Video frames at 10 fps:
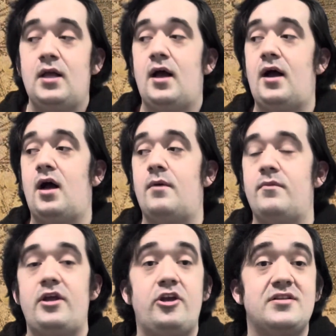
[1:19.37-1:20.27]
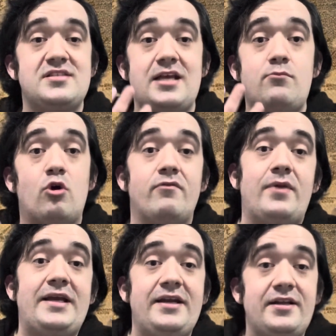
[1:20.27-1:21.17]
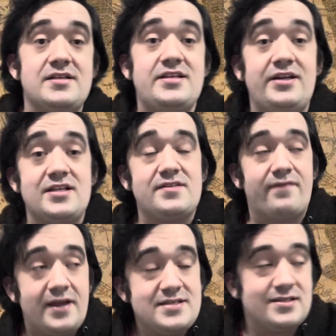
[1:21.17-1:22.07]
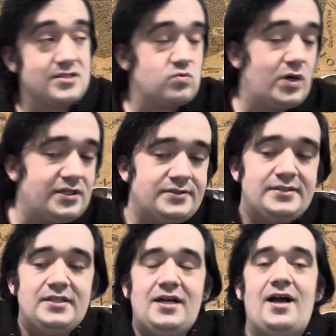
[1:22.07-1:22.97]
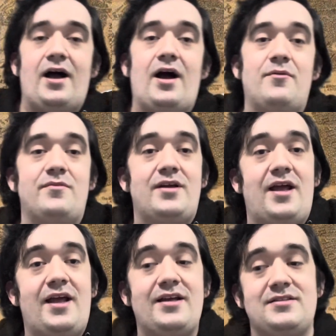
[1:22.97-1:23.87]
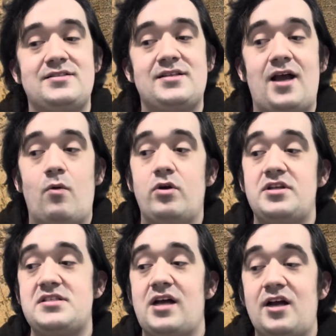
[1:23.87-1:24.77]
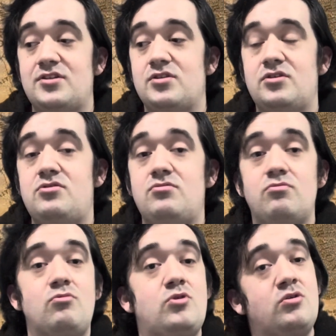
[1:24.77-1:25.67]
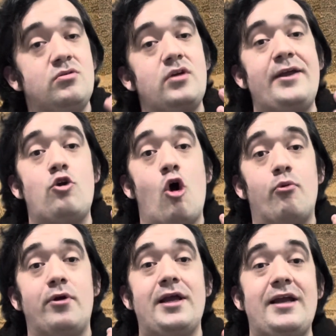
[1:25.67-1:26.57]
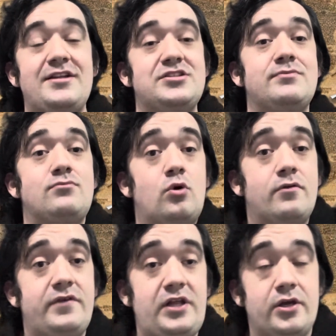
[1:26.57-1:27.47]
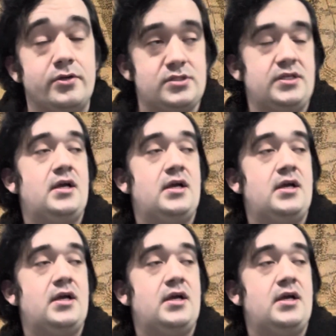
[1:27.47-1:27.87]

You can see more of my hideous face as well, and we're going to start incorporating into more videos.